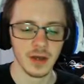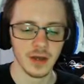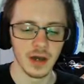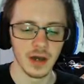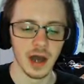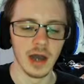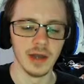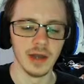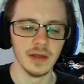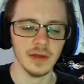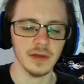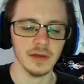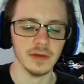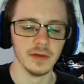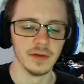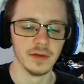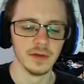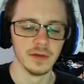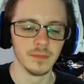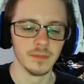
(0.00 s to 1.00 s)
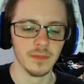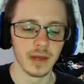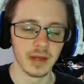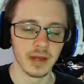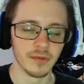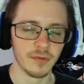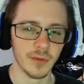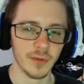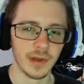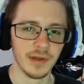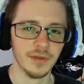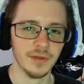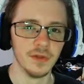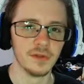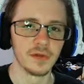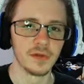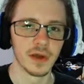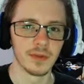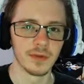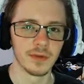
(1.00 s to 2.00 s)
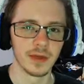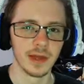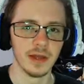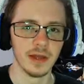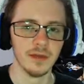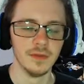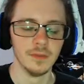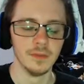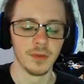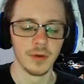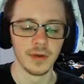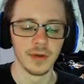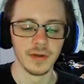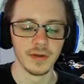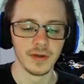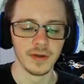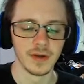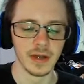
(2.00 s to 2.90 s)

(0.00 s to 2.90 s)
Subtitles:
I Mega Fleeted the Tri-Brigade player